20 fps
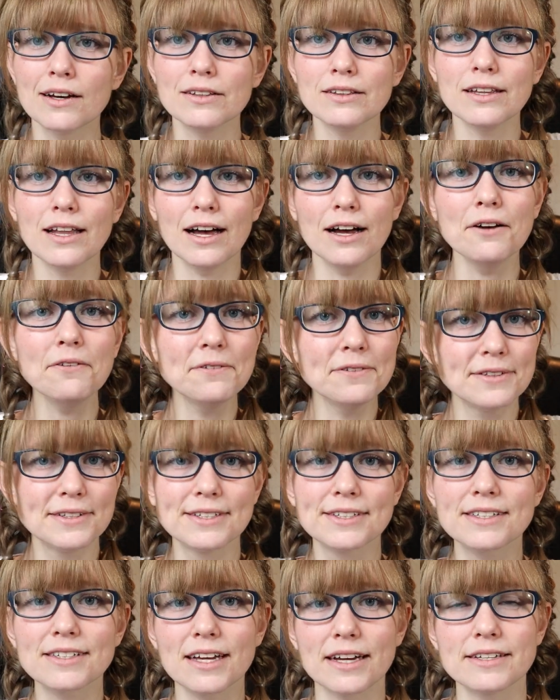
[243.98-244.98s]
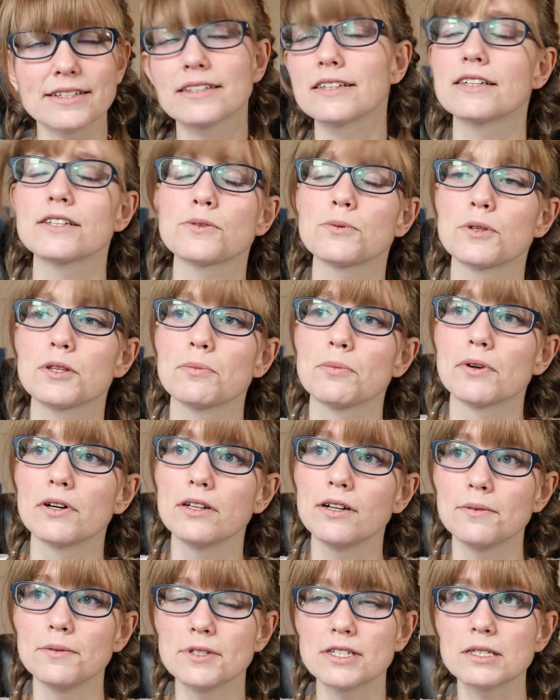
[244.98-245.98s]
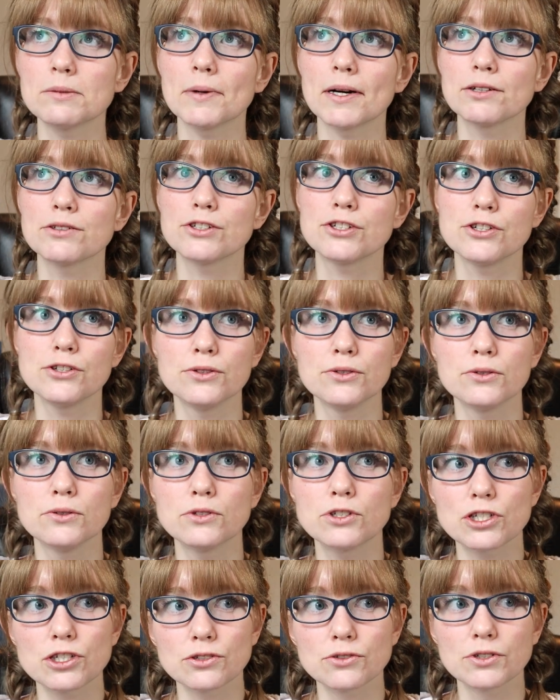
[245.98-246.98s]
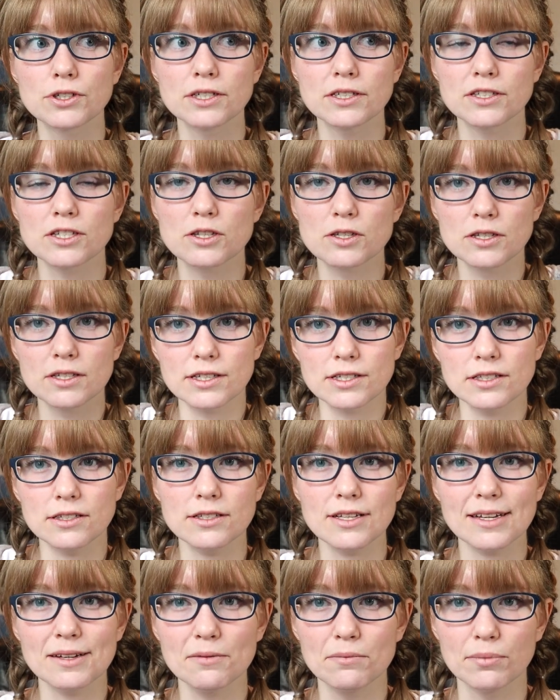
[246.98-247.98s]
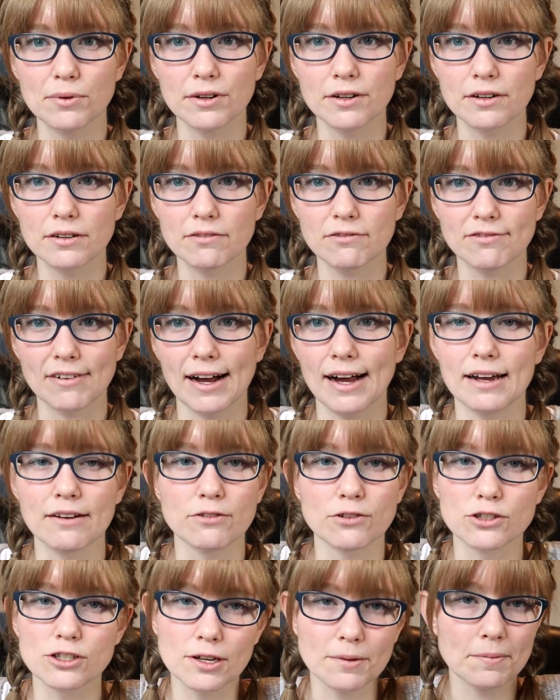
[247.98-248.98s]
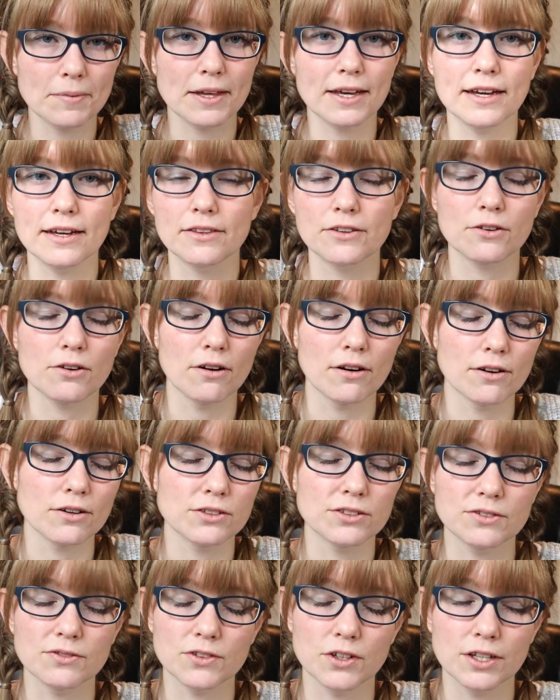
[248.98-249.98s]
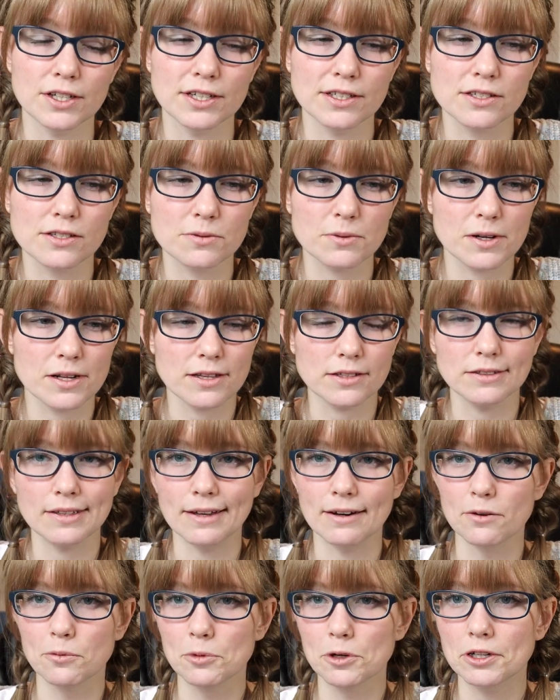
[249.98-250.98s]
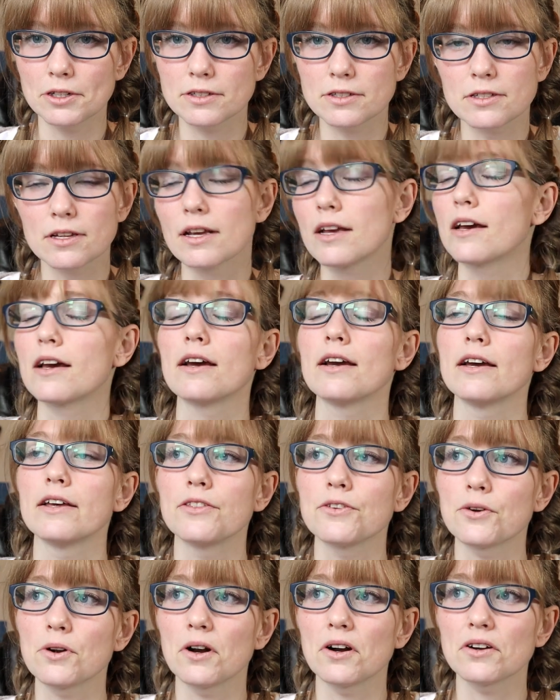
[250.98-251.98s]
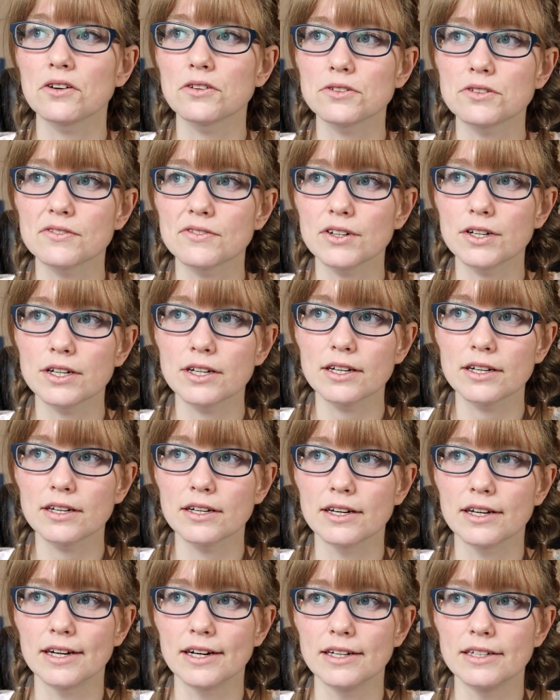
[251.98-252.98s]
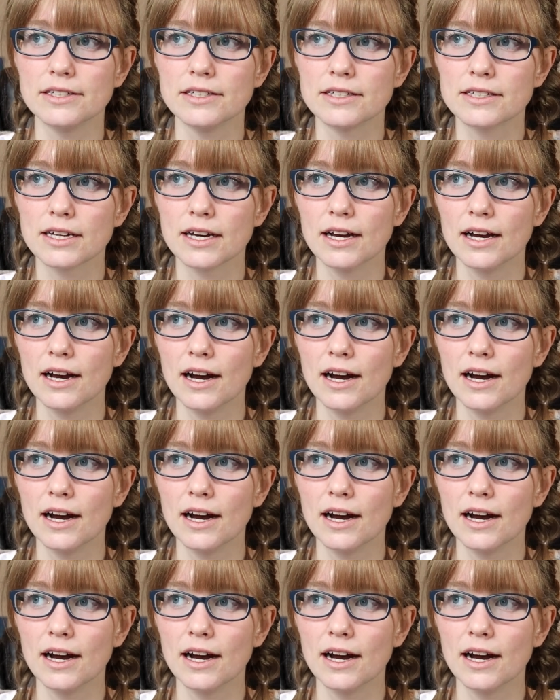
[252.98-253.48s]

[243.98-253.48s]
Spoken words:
loved discussing this with the book club. This is about two children. This is like book five or something in the Chronicles of Narnia. It's one of the later books in the Chronicles of Narnia, and